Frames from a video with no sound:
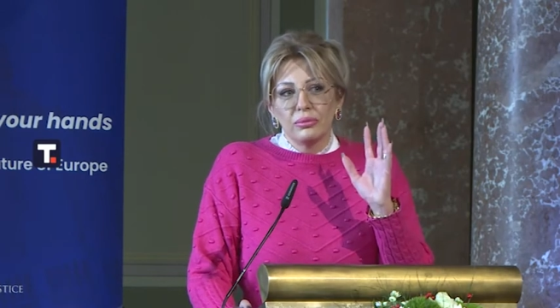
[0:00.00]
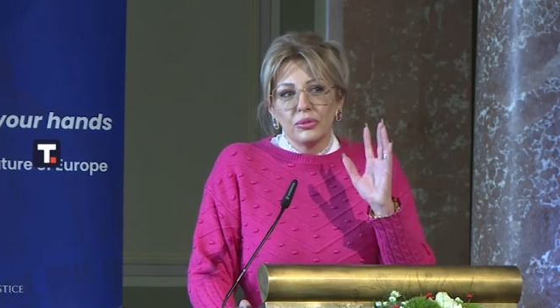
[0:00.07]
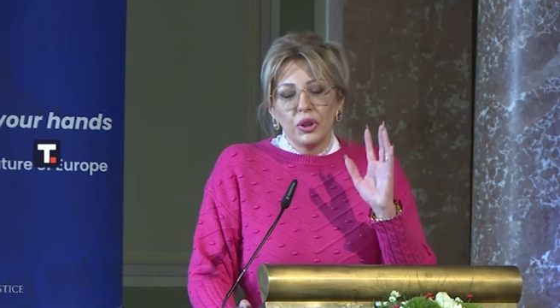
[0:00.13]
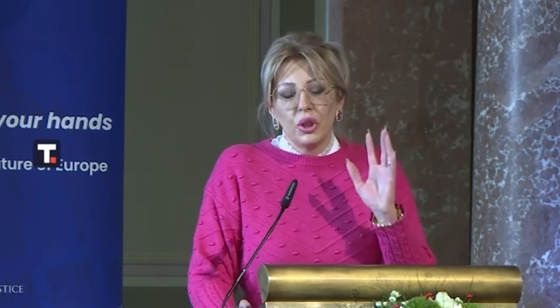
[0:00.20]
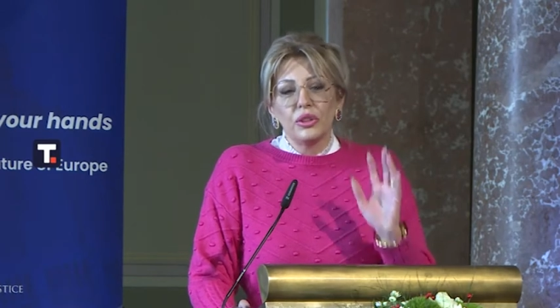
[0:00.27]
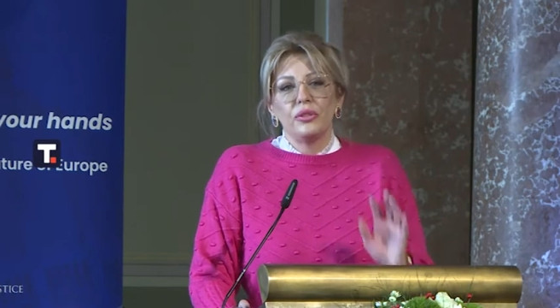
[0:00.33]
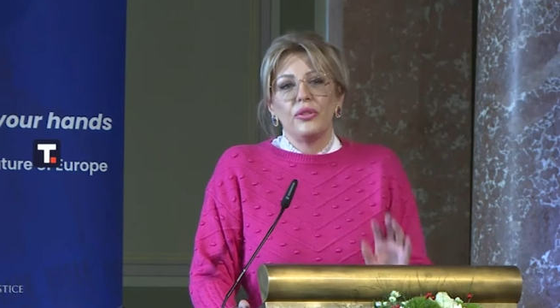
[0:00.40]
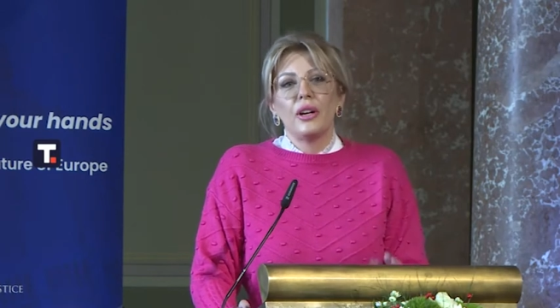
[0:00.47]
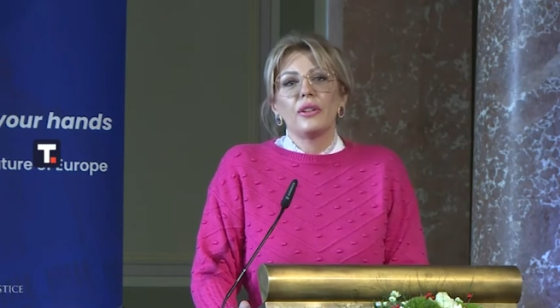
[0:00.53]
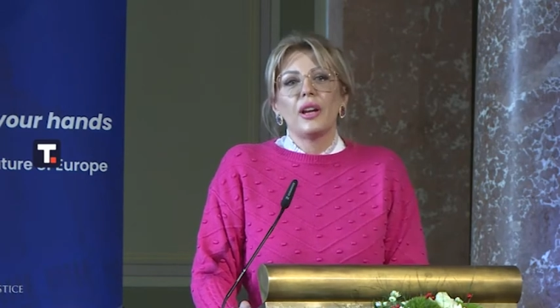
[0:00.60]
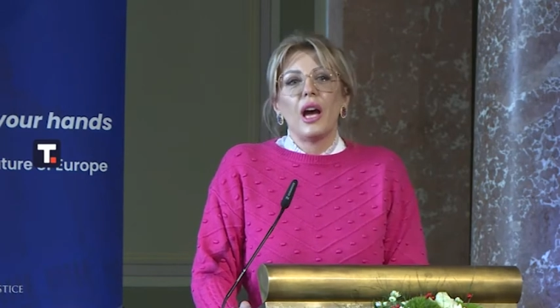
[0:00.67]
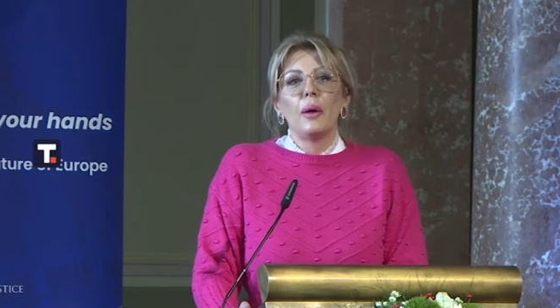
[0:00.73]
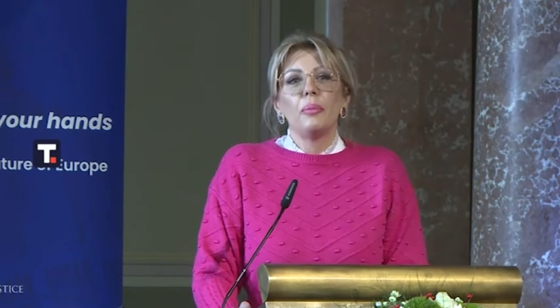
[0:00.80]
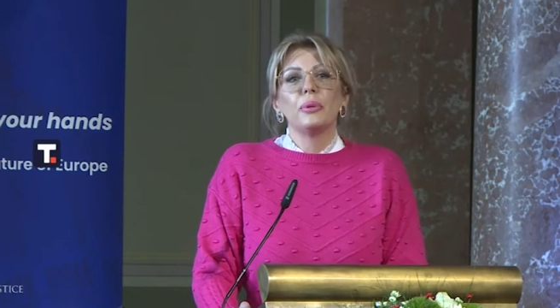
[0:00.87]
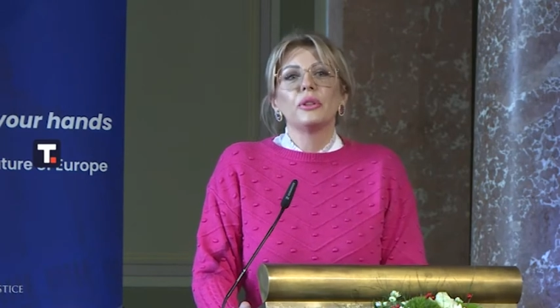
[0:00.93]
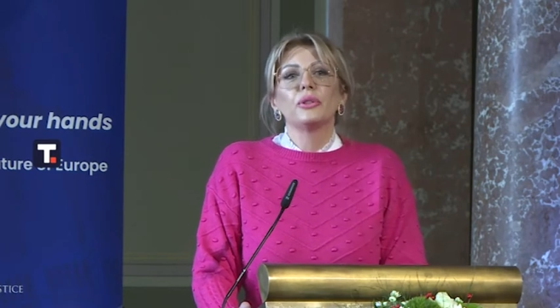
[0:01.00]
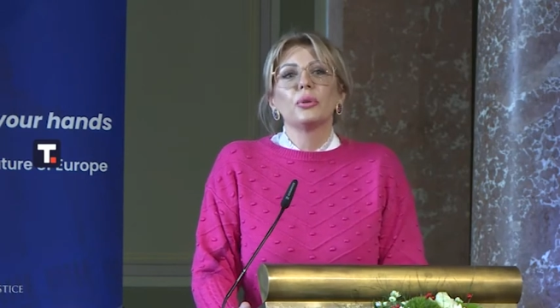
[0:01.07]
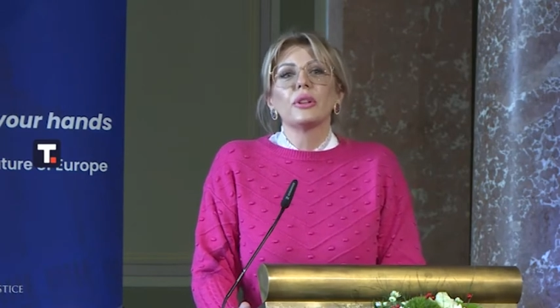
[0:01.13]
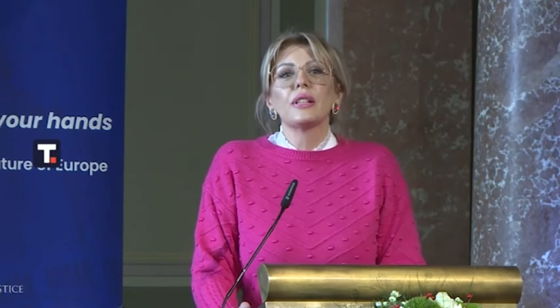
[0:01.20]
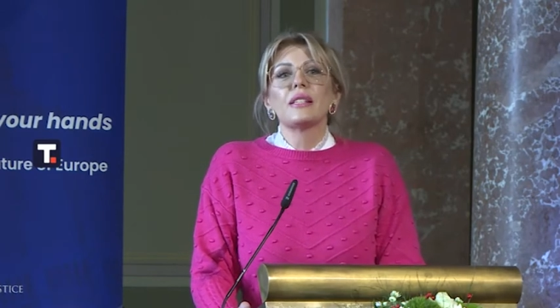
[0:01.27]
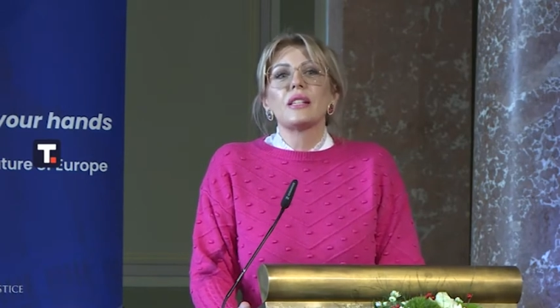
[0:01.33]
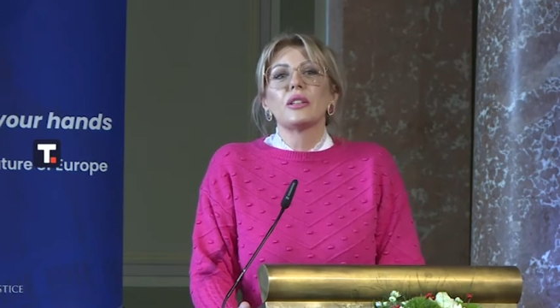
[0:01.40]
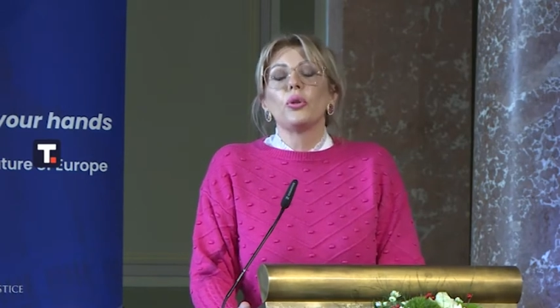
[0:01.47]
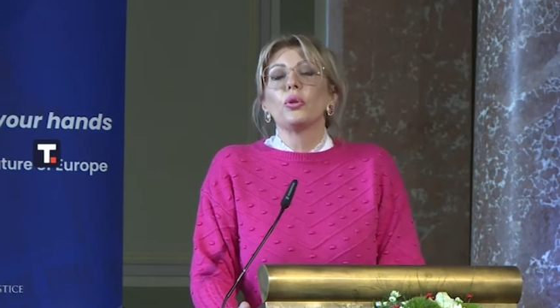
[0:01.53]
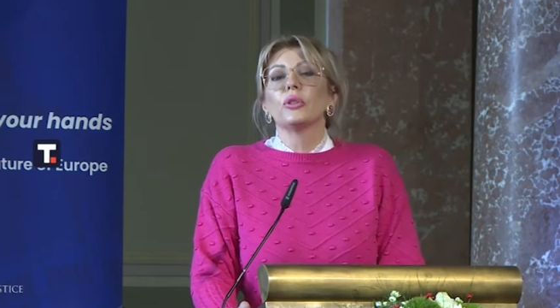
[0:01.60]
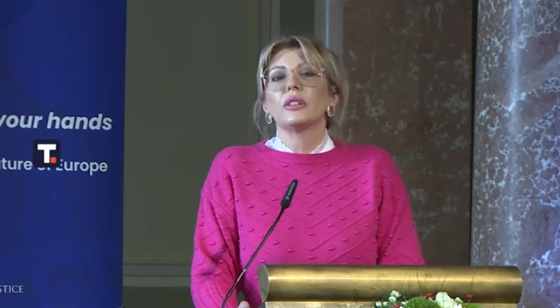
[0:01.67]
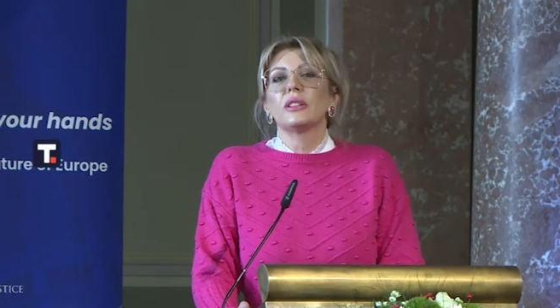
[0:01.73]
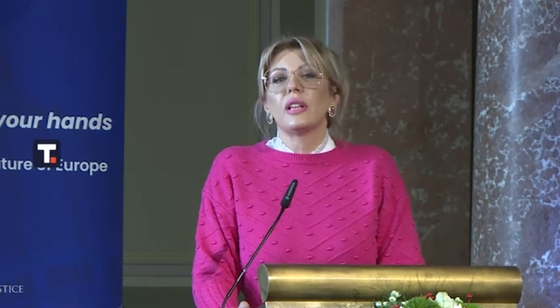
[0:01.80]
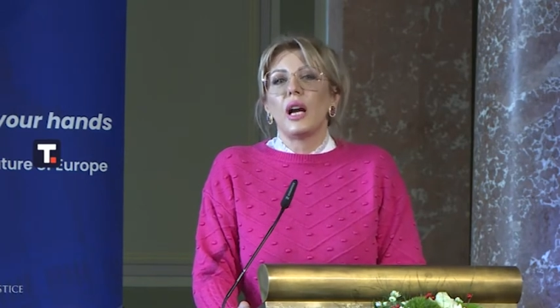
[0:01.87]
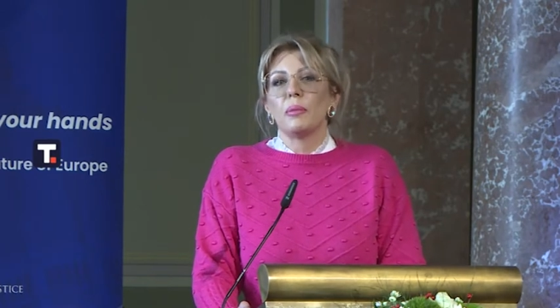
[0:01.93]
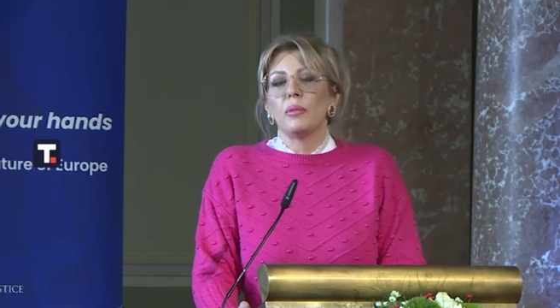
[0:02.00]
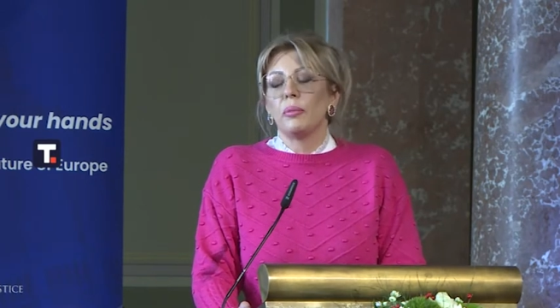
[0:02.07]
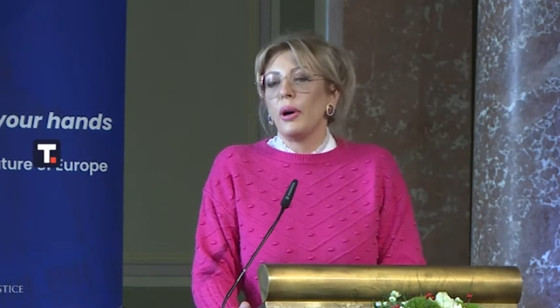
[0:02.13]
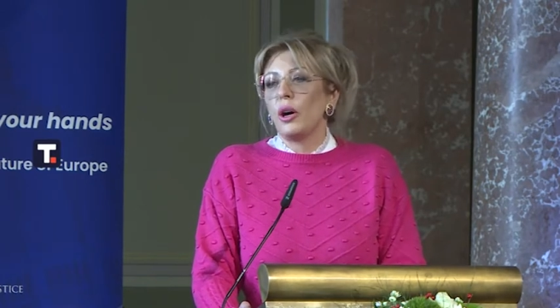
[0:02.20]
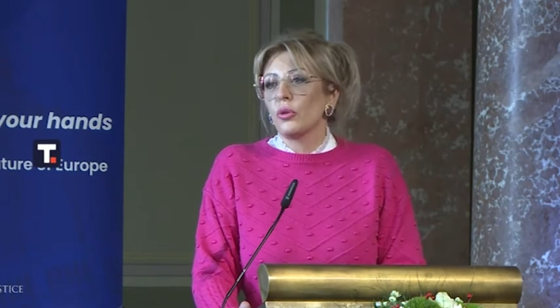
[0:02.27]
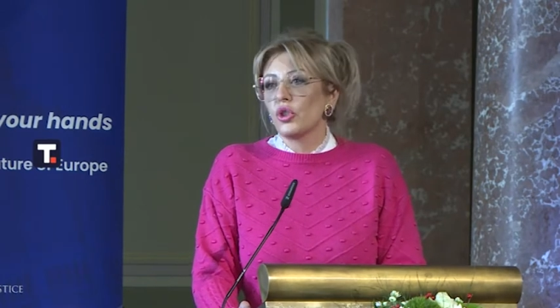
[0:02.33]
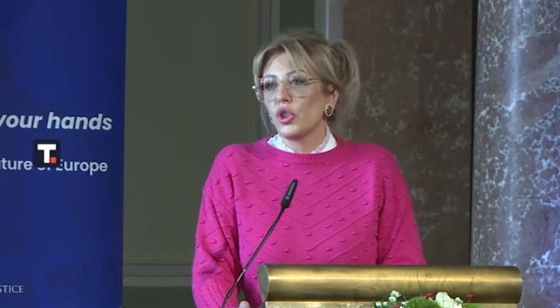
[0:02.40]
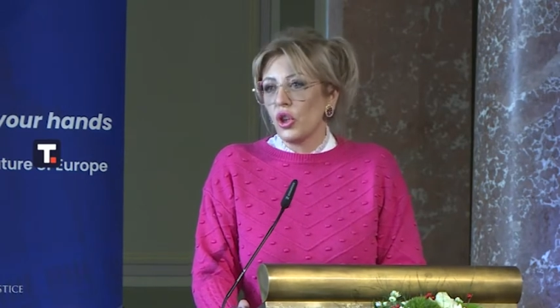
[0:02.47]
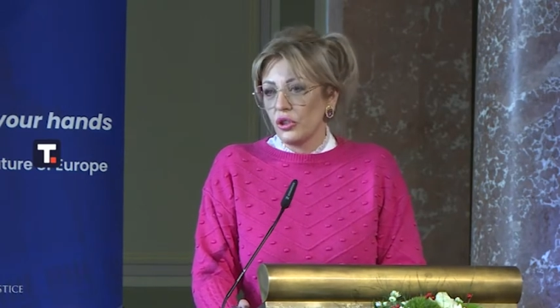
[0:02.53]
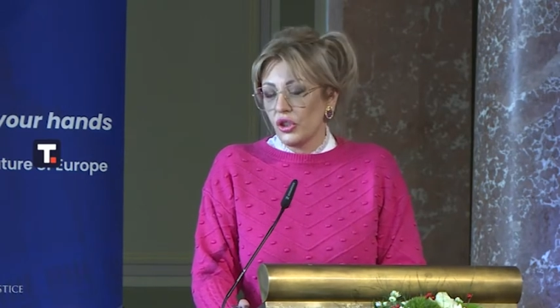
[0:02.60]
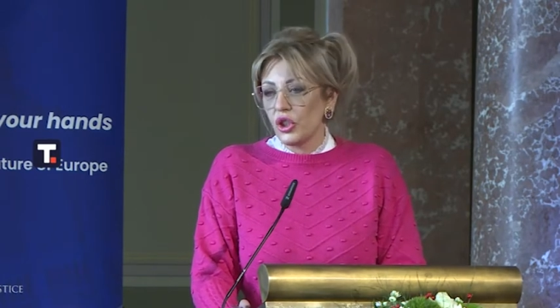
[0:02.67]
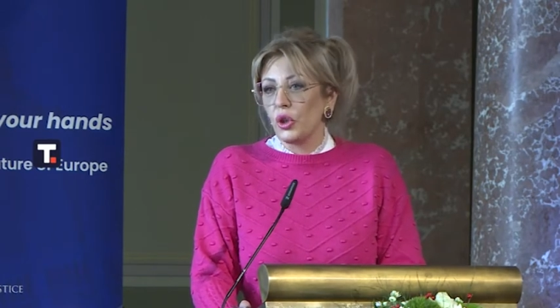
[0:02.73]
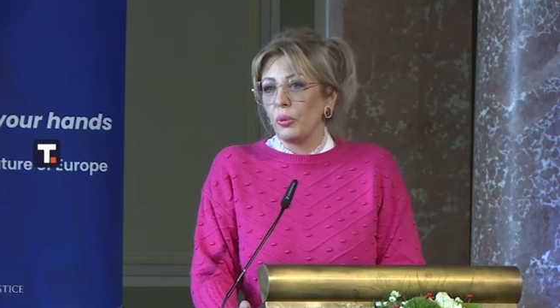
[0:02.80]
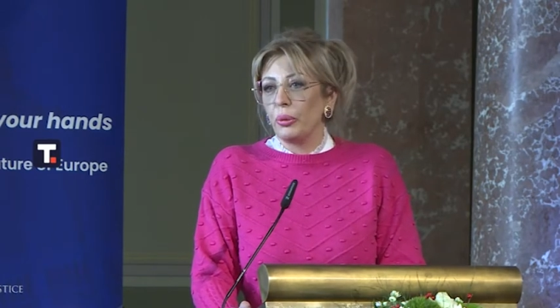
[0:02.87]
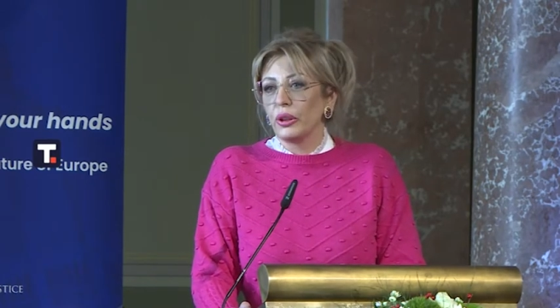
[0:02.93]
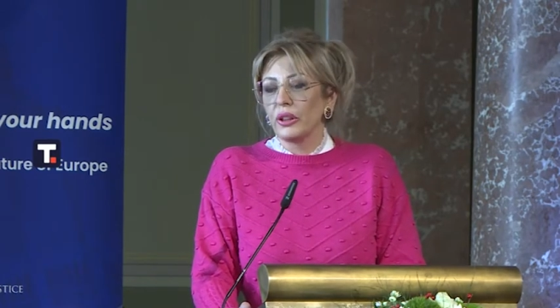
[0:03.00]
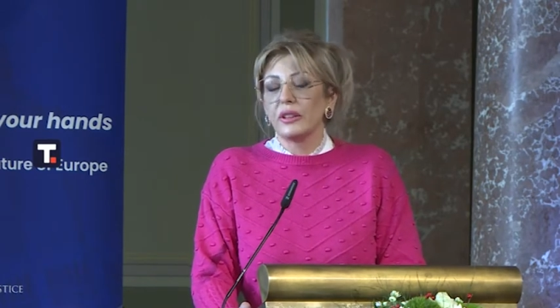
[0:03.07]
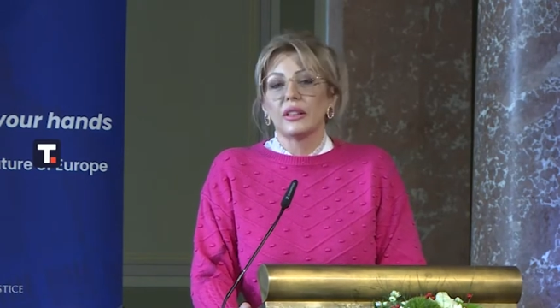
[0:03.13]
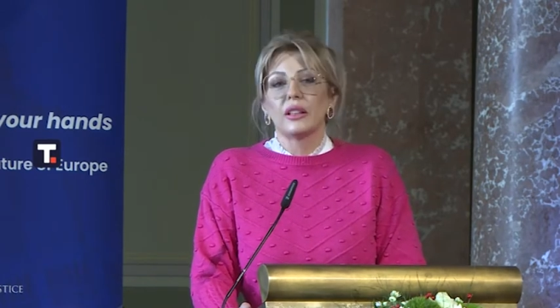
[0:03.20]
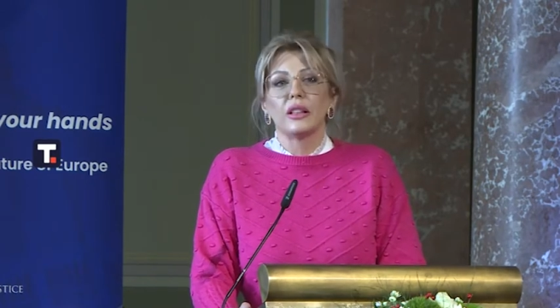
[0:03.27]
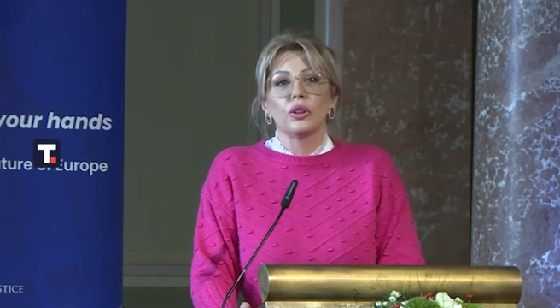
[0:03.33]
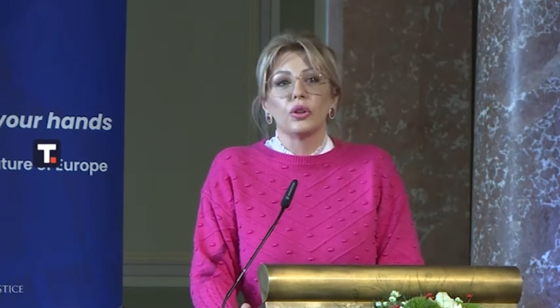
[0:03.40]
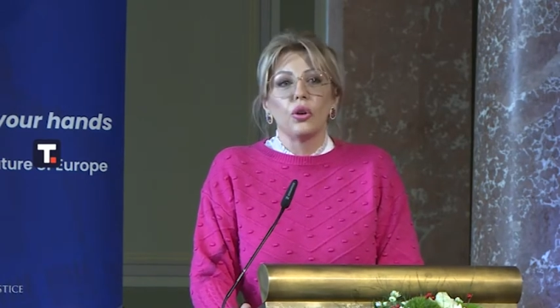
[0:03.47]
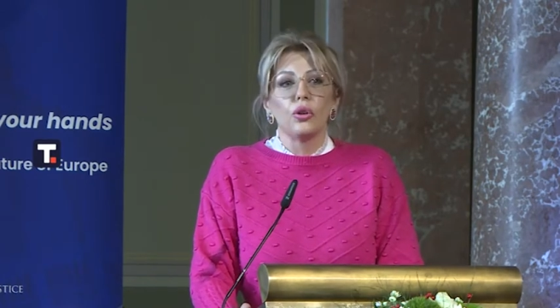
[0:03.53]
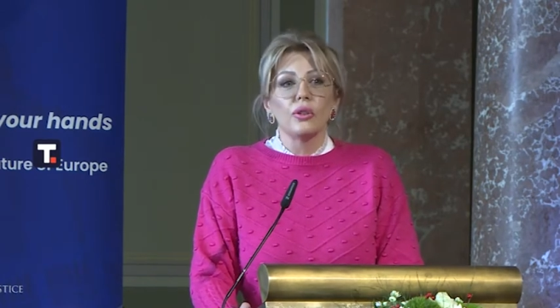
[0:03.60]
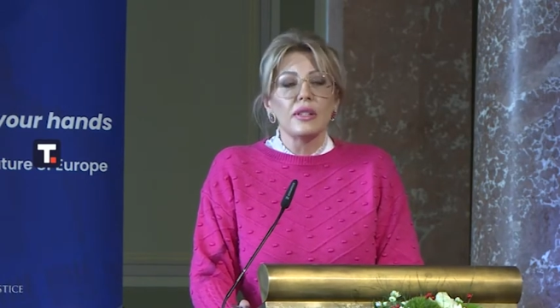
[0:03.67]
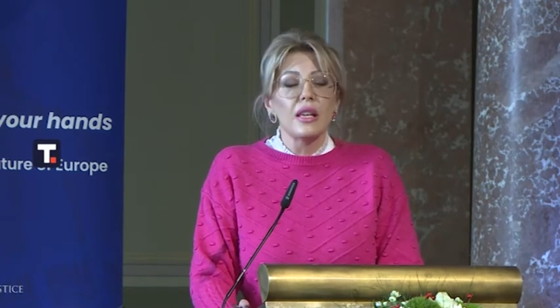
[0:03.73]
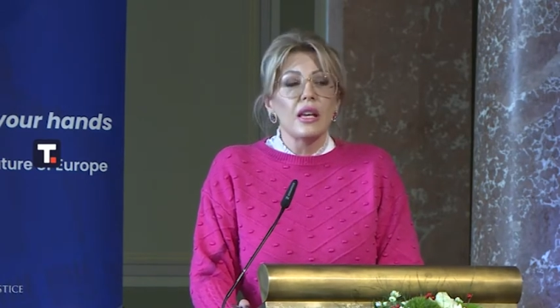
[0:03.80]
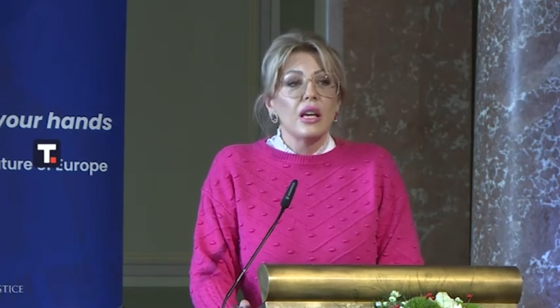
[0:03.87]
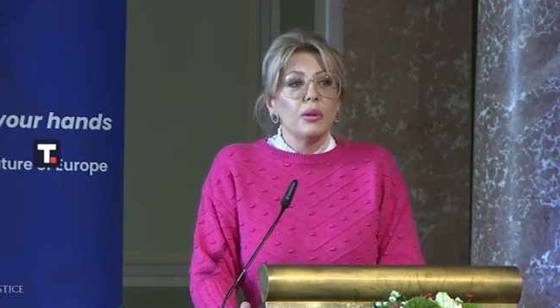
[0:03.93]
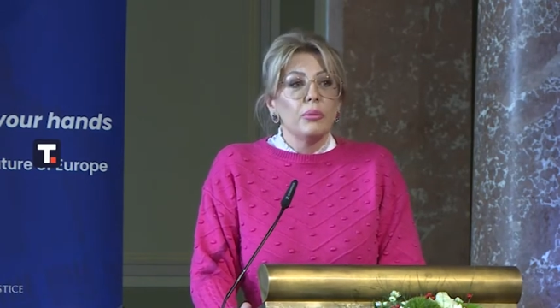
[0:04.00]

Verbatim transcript: not very happy to listen all the time about ge geopolitical goals